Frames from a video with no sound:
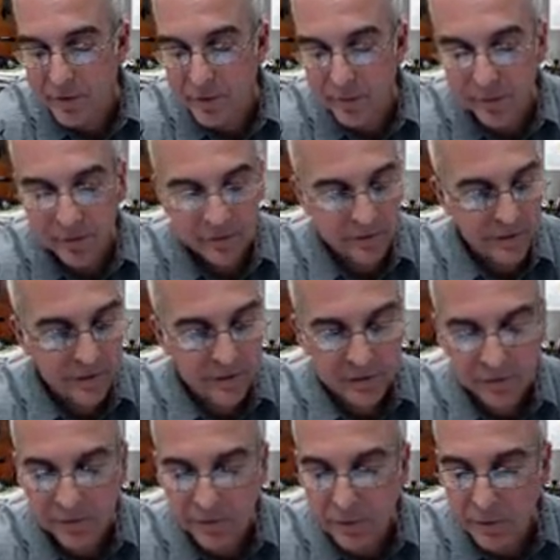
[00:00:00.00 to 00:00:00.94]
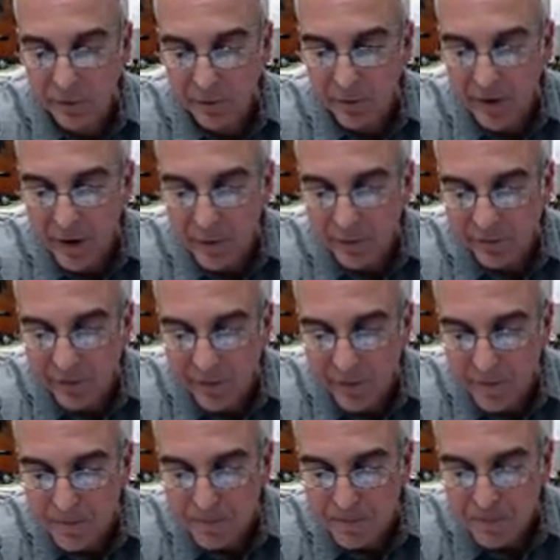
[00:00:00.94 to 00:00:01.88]
we'd see these two little humps
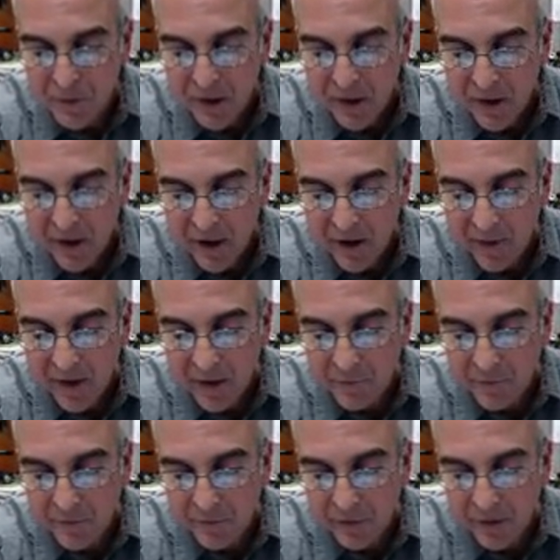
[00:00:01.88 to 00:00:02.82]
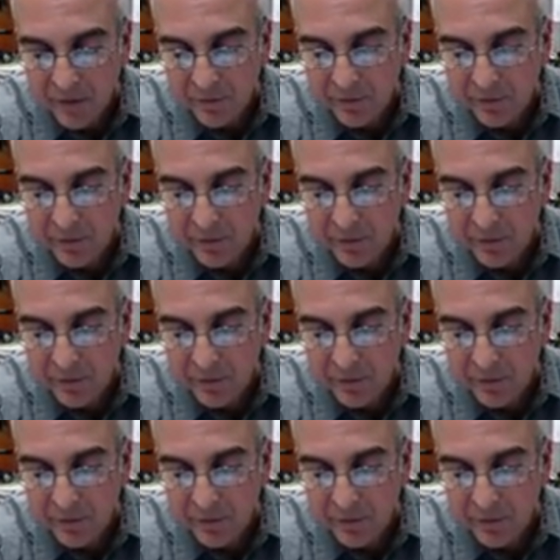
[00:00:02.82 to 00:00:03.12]
here, and that reflects the